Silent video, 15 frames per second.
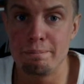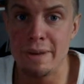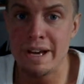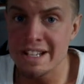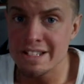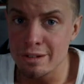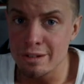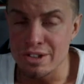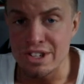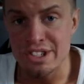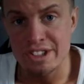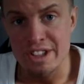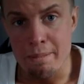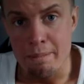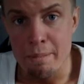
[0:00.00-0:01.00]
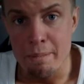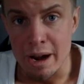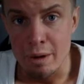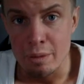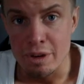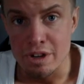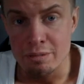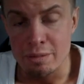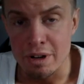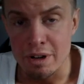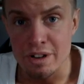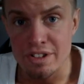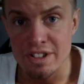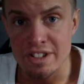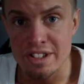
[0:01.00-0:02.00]
But it's also a step backwards
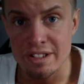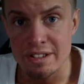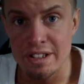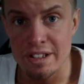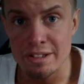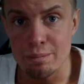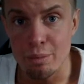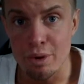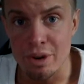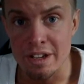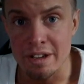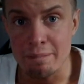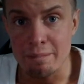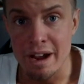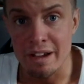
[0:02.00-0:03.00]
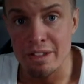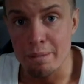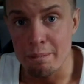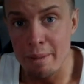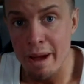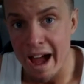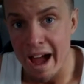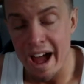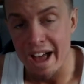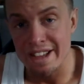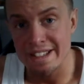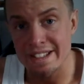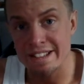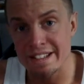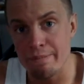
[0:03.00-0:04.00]
because it's bringing back the
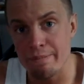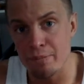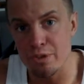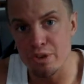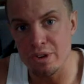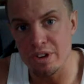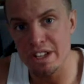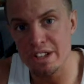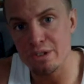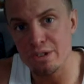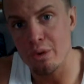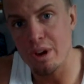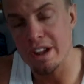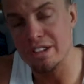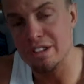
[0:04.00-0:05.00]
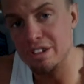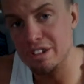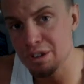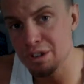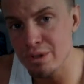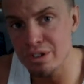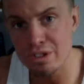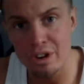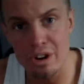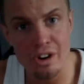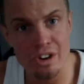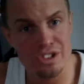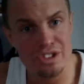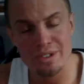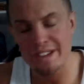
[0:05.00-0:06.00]
past. You need to create new
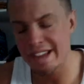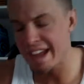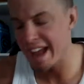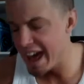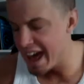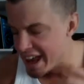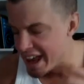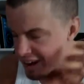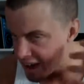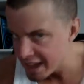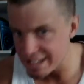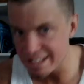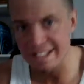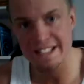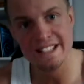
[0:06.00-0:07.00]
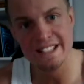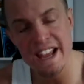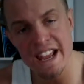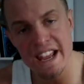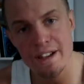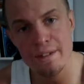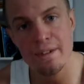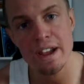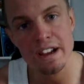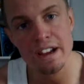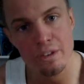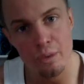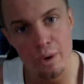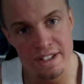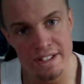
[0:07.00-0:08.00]
stars. You cannot save a
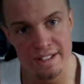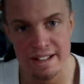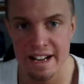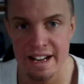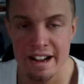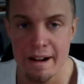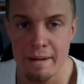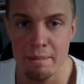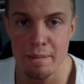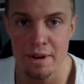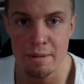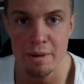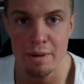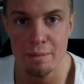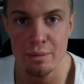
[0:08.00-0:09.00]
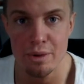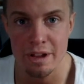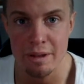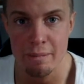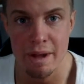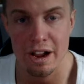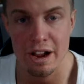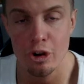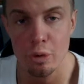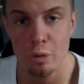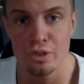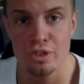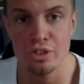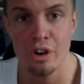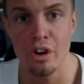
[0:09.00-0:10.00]
wrestling company by bringing back
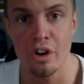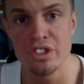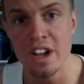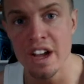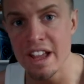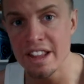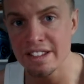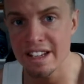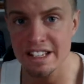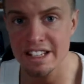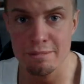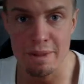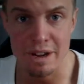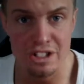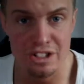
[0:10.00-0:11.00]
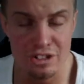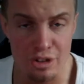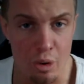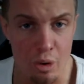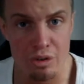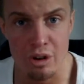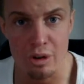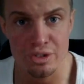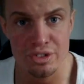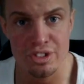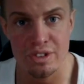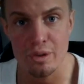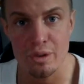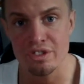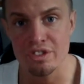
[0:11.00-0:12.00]
old stars, taking back Stone Cold
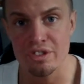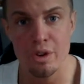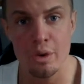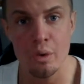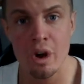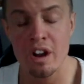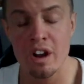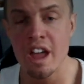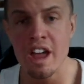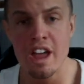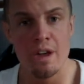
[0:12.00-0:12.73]
Steve Austin, The Rock,